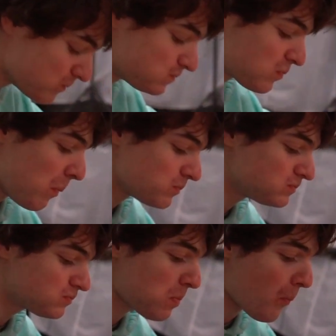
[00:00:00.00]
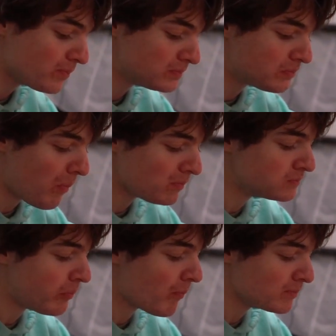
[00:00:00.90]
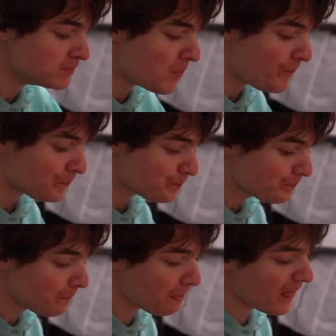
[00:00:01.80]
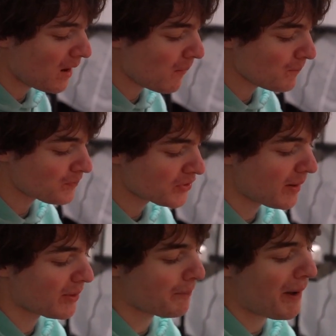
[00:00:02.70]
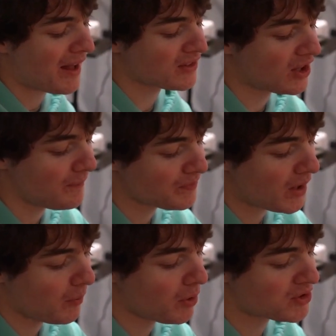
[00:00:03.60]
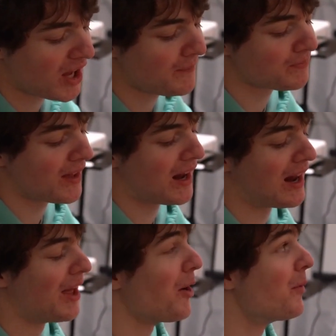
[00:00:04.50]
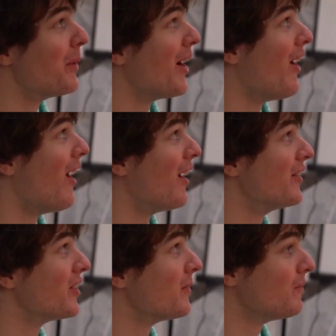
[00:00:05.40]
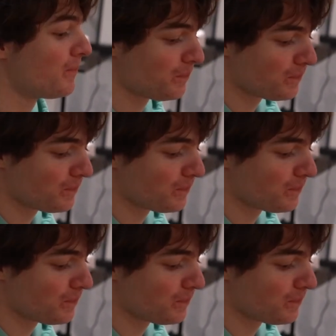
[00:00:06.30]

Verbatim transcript: him digest. Let him digest. let him taste. Let him taste. Some of the pasta, I will say, a little bit hard. It's